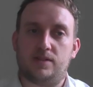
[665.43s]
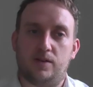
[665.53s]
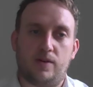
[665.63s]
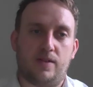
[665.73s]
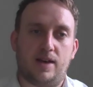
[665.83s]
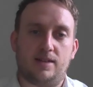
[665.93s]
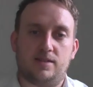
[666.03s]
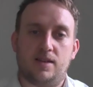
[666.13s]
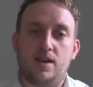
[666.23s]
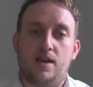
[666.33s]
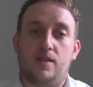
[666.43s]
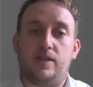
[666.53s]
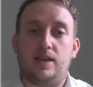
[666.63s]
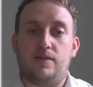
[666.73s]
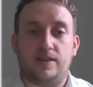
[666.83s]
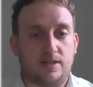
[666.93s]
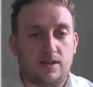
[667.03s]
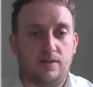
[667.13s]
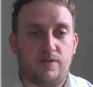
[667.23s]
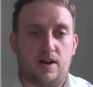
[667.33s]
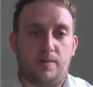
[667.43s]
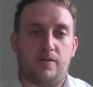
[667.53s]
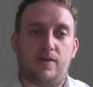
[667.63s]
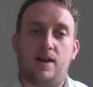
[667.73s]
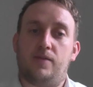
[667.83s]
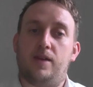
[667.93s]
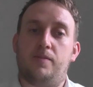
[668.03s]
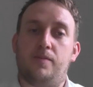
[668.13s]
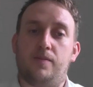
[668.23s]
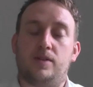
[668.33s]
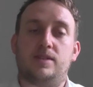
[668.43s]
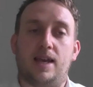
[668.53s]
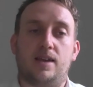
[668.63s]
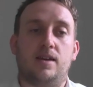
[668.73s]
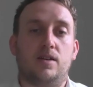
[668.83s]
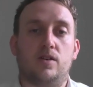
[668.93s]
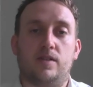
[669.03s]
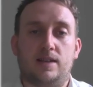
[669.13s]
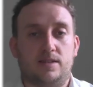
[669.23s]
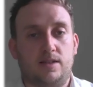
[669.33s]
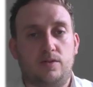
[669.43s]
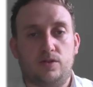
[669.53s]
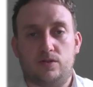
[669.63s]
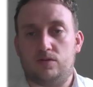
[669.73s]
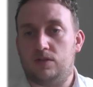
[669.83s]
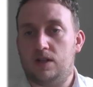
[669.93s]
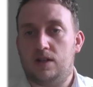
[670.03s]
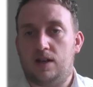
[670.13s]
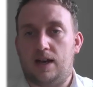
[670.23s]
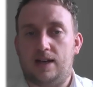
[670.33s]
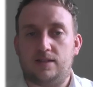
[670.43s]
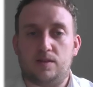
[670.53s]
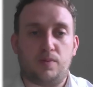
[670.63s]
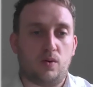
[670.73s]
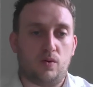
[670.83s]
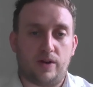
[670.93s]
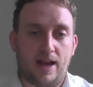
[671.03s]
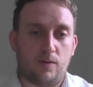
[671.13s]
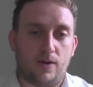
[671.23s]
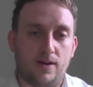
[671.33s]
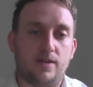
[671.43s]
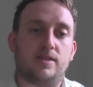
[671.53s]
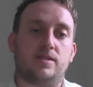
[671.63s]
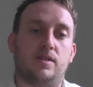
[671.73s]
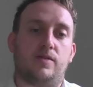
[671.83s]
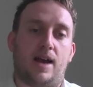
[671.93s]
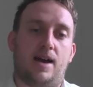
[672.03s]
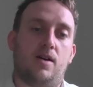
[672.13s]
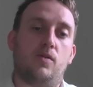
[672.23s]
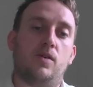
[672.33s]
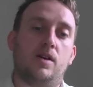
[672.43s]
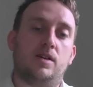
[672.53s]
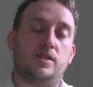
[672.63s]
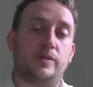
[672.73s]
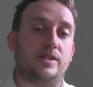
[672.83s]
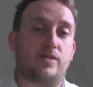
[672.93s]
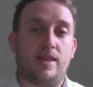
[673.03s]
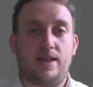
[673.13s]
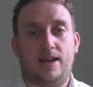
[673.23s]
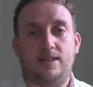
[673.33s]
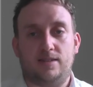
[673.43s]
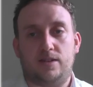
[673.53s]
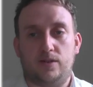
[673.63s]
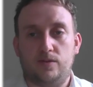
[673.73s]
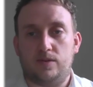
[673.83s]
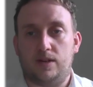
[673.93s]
So whether that's the physical environment around them, taking a look at their social and support networks of how to integrate that into